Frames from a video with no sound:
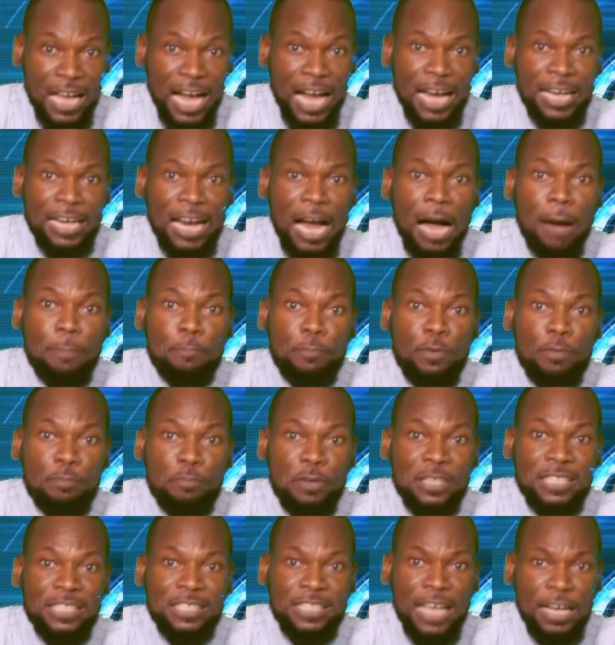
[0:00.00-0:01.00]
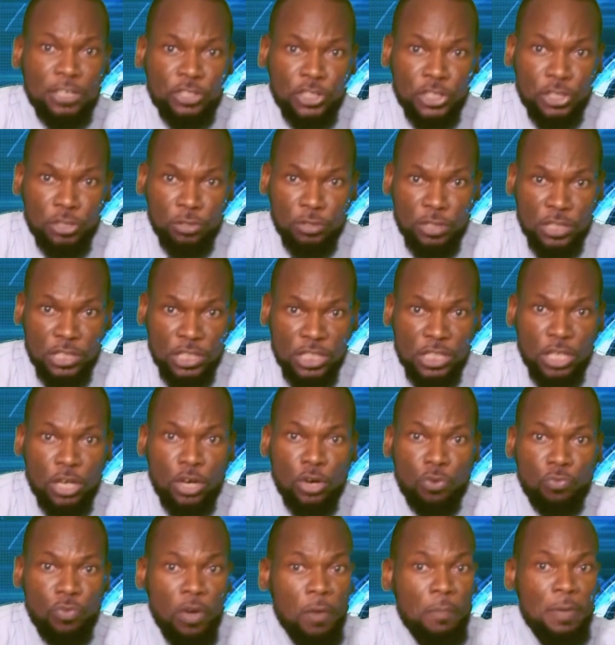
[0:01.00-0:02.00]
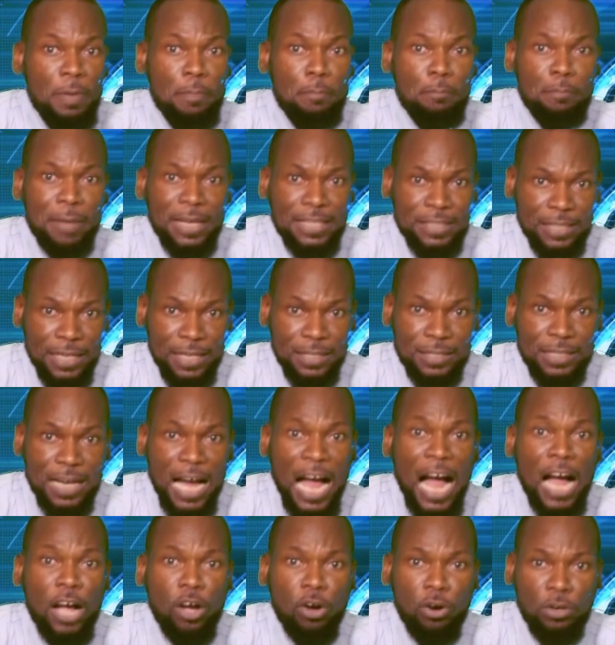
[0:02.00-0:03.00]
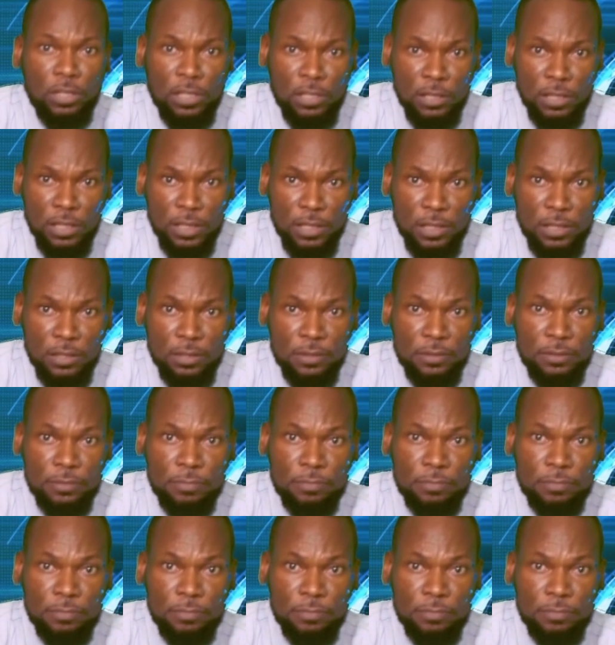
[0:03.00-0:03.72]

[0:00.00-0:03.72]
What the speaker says: and appropriate sanctions will be meted accordingly.